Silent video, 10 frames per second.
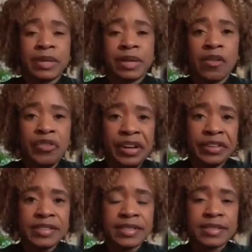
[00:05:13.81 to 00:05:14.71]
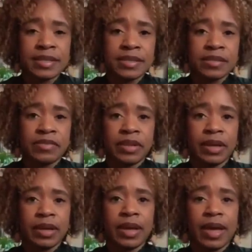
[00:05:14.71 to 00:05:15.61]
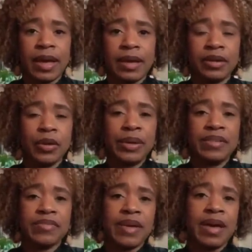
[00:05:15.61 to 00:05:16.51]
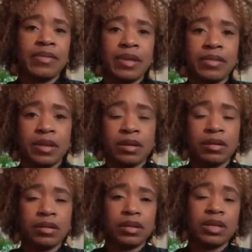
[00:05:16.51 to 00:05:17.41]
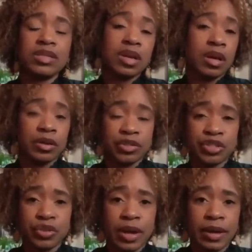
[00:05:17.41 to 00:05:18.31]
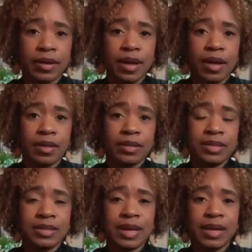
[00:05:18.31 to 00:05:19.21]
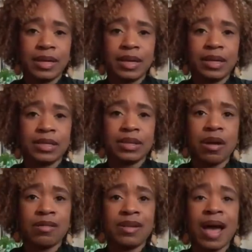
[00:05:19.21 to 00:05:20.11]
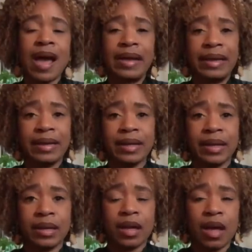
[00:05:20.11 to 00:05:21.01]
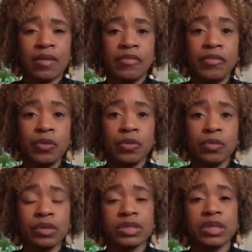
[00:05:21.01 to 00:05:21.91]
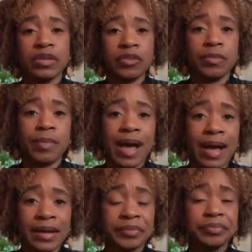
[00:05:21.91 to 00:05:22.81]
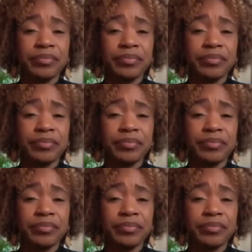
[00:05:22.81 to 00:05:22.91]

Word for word: been covering this extensively, and, you know, he found that there is a hunger strike. The detainees are not eating food delivered by